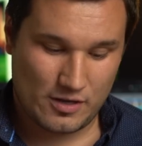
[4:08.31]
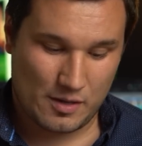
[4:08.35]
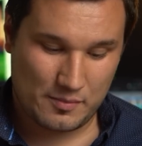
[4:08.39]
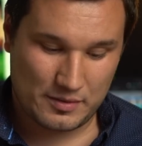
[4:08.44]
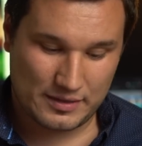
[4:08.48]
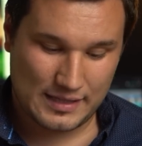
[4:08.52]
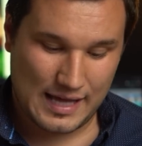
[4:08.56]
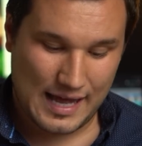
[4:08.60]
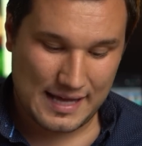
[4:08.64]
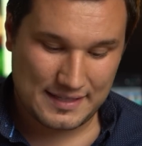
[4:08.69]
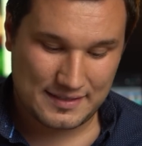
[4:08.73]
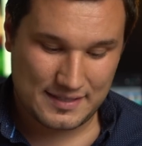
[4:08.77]
So I'm
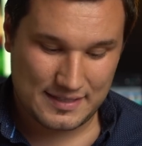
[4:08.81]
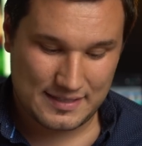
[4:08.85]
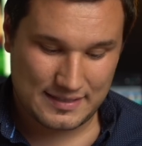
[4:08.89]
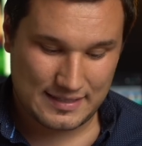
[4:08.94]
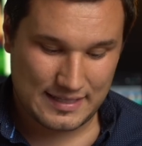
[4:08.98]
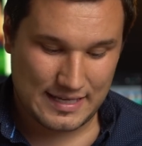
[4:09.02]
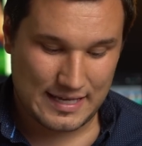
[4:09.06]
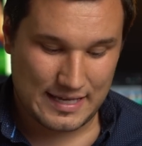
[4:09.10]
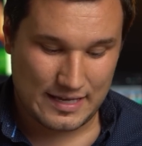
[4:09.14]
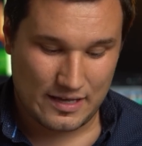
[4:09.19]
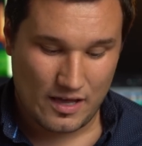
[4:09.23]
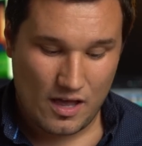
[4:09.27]
glad to
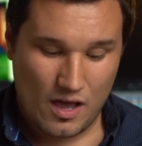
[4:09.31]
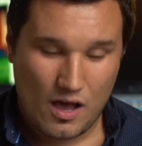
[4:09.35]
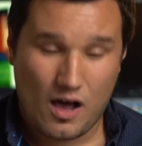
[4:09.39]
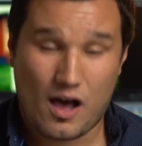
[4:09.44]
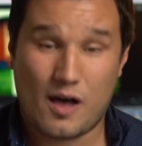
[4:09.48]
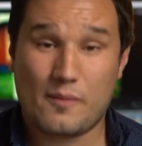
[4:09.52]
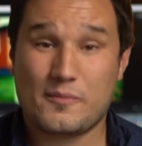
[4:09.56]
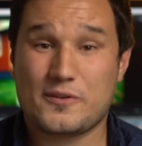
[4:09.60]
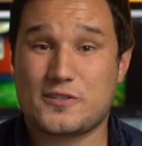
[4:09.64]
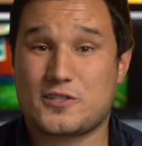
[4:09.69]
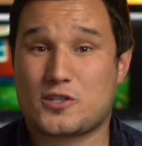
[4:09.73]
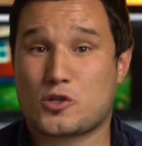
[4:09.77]
see
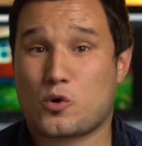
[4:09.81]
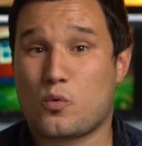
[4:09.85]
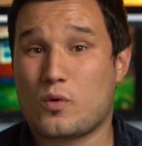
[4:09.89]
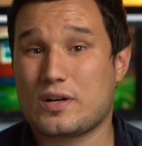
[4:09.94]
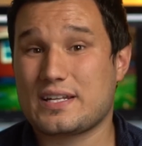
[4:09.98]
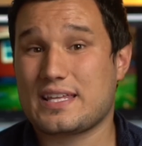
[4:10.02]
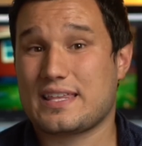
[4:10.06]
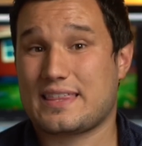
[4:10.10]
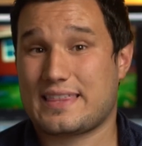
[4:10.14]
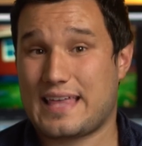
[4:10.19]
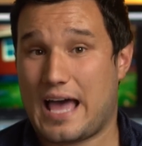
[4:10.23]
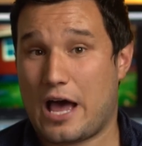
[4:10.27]
almost
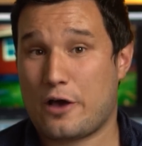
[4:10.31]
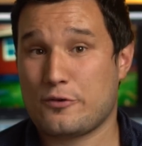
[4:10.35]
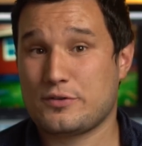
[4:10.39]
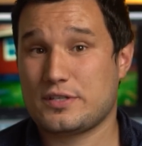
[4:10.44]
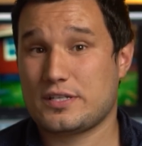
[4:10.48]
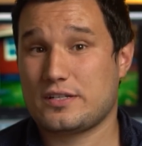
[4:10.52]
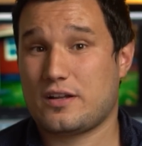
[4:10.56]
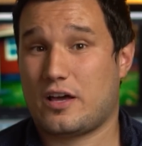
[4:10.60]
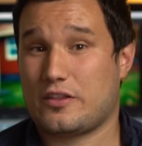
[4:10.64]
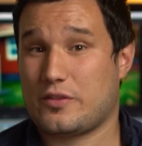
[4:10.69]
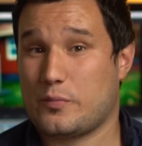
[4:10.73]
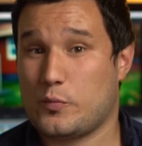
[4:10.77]

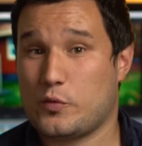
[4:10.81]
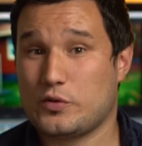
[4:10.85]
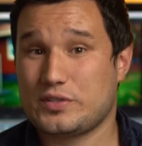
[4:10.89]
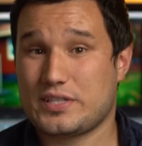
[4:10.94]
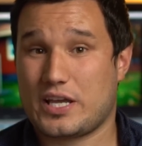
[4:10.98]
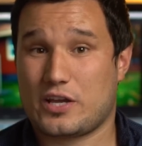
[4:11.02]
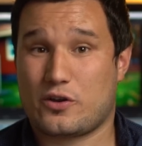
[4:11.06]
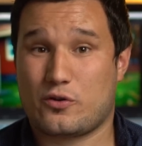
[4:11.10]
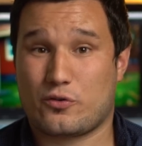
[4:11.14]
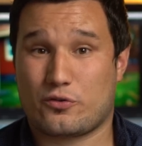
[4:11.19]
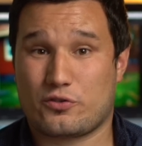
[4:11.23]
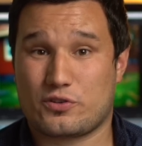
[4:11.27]
20,000 on the
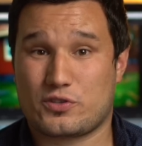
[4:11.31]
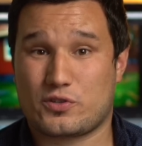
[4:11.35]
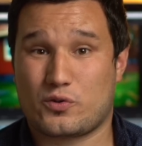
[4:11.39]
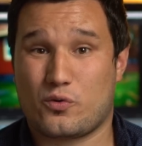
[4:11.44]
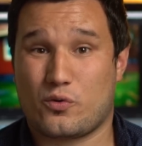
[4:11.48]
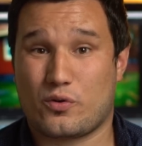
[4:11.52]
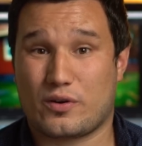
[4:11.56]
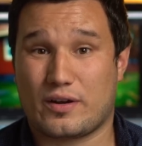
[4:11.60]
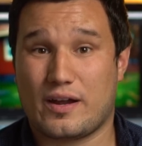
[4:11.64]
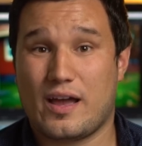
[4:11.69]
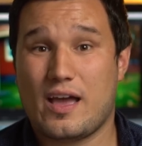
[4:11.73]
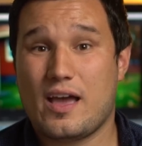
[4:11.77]
multi-core
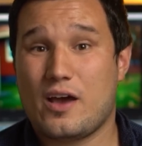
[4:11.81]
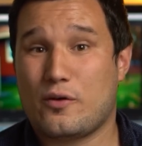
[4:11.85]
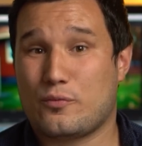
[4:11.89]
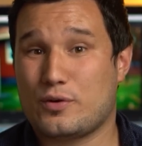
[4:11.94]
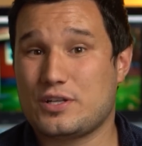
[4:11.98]
score,